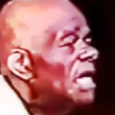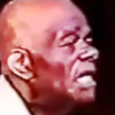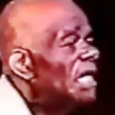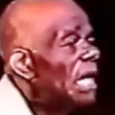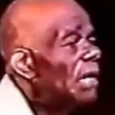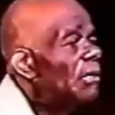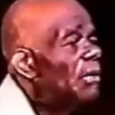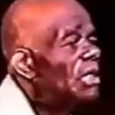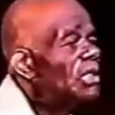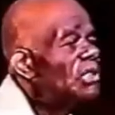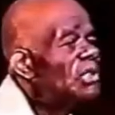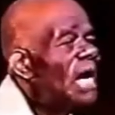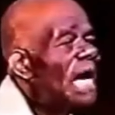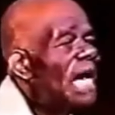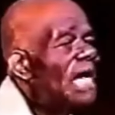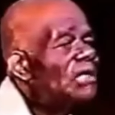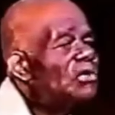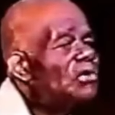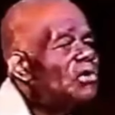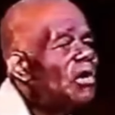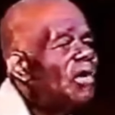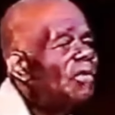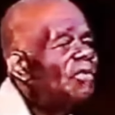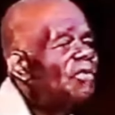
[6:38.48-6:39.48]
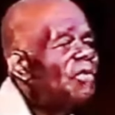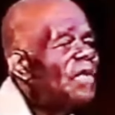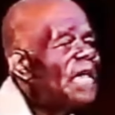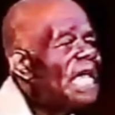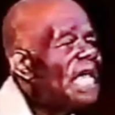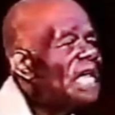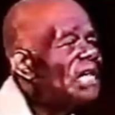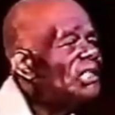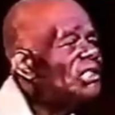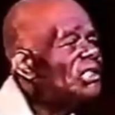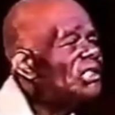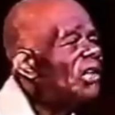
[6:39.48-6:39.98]
They were trying to
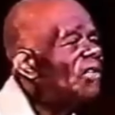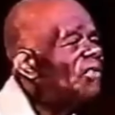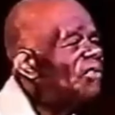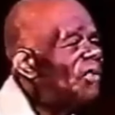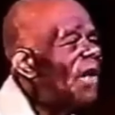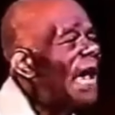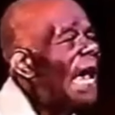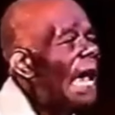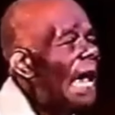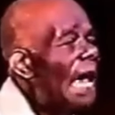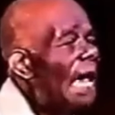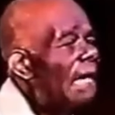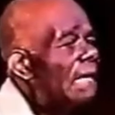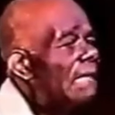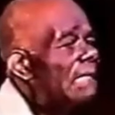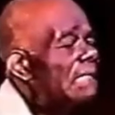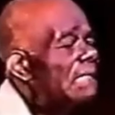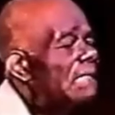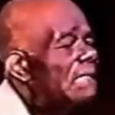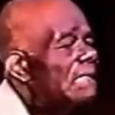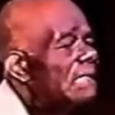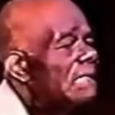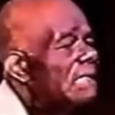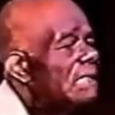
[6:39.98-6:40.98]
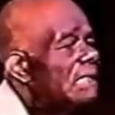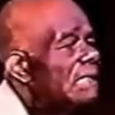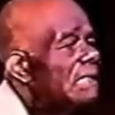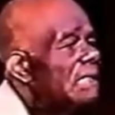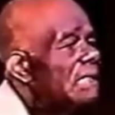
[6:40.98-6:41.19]
avenge the fact